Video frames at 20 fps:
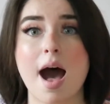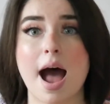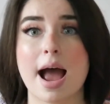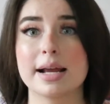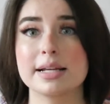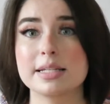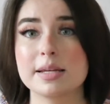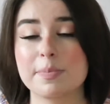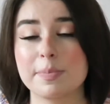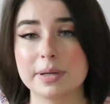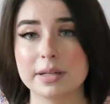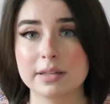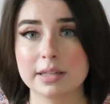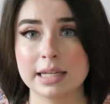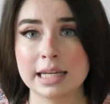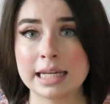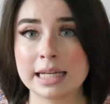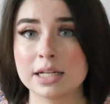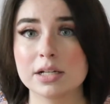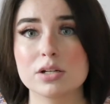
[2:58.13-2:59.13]
I
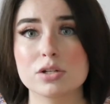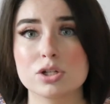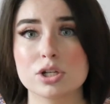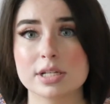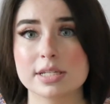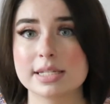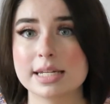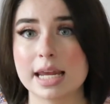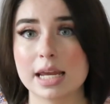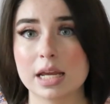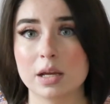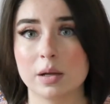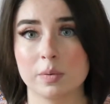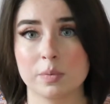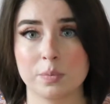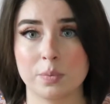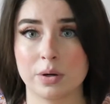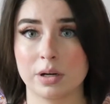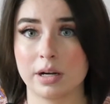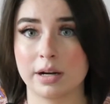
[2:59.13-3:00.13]
typically just take
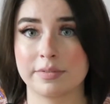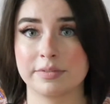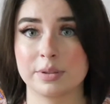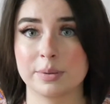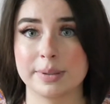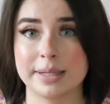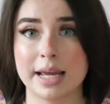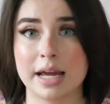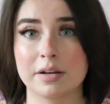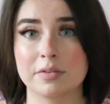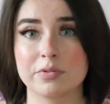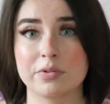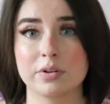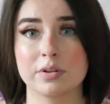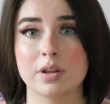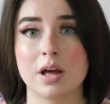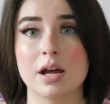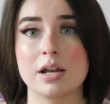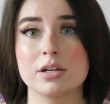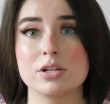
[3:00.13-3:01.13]
whatever we had
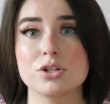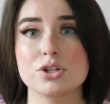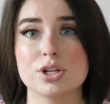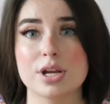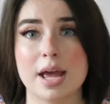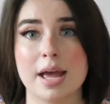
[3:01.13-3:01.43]
for lunch